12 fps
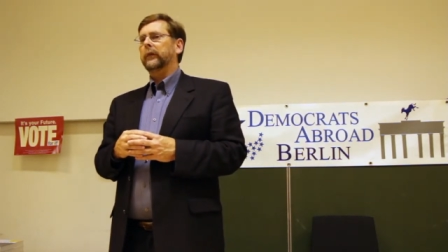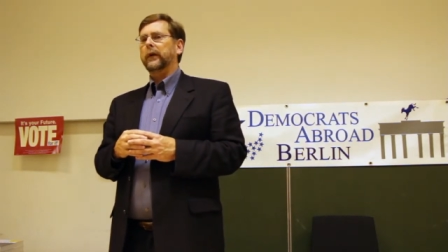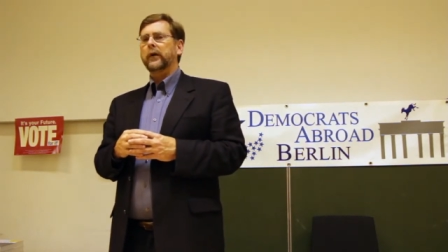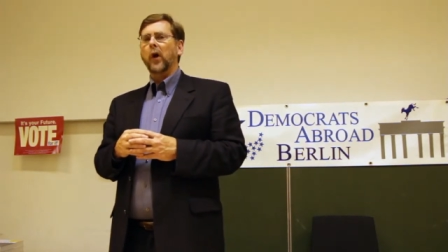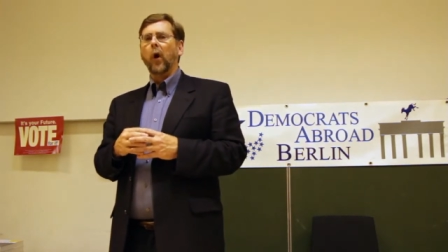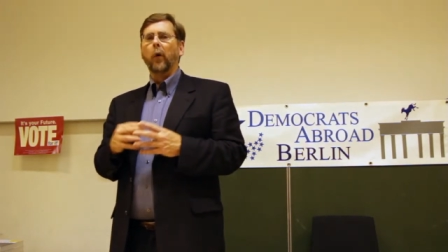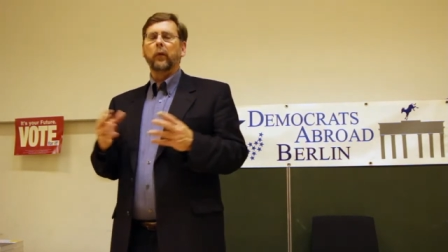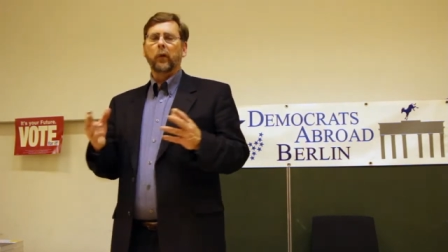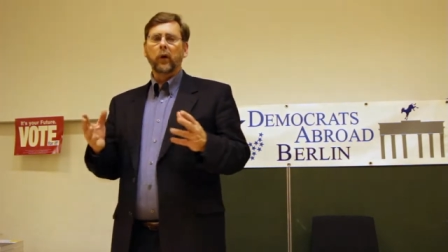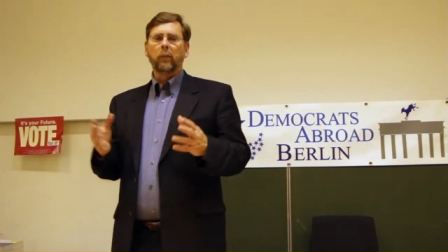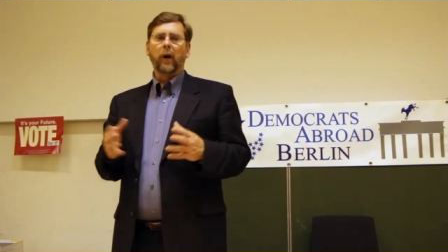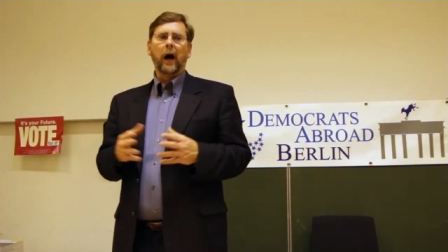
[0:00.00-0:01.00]
no one, when
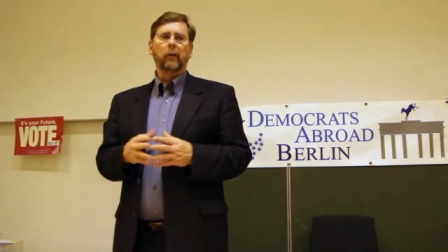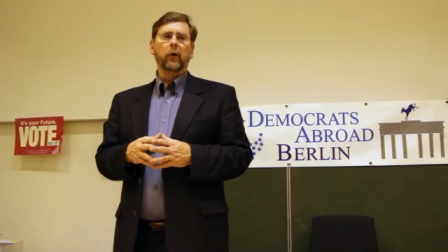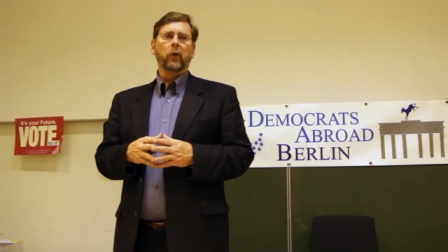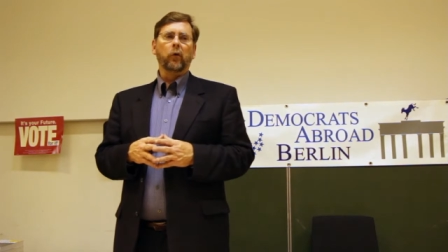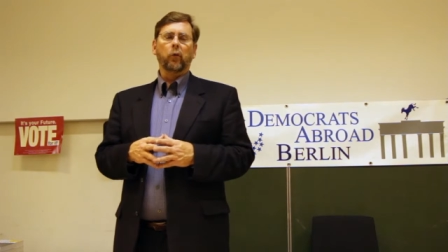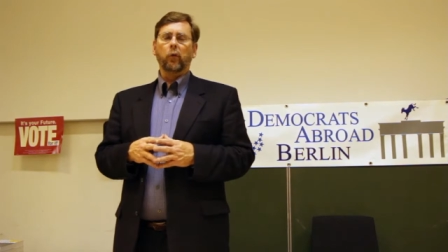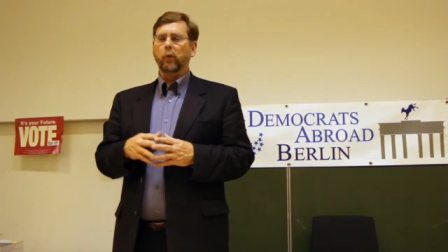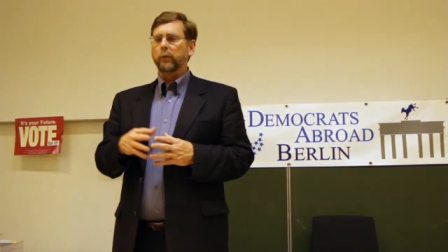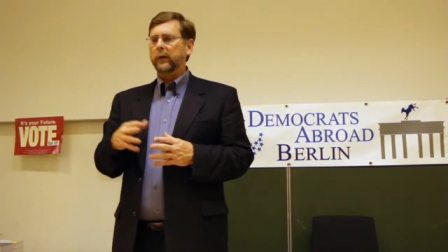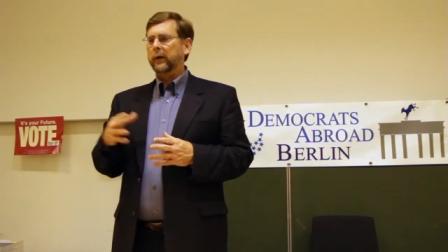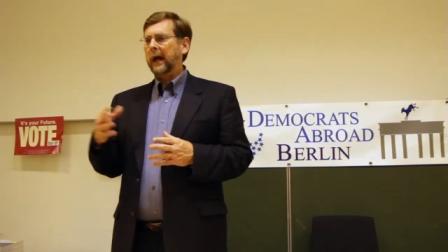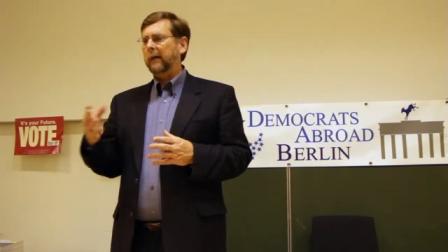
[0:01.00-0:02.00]
Obama
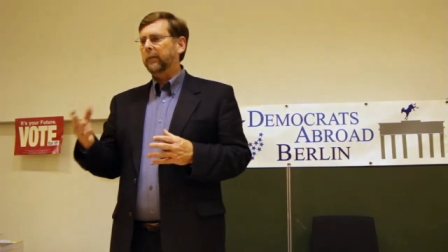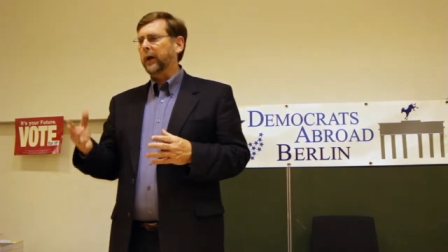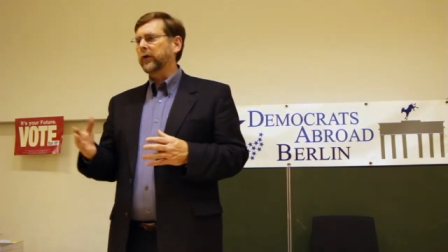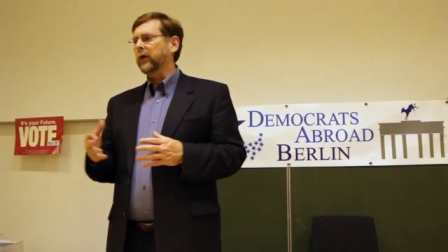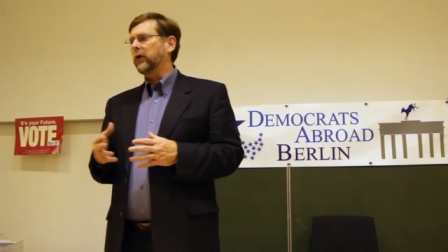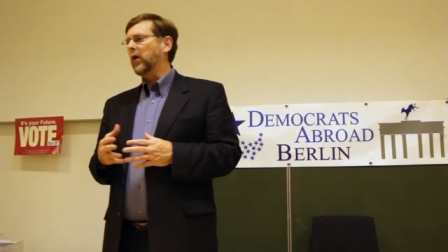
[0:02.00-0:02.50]
became president,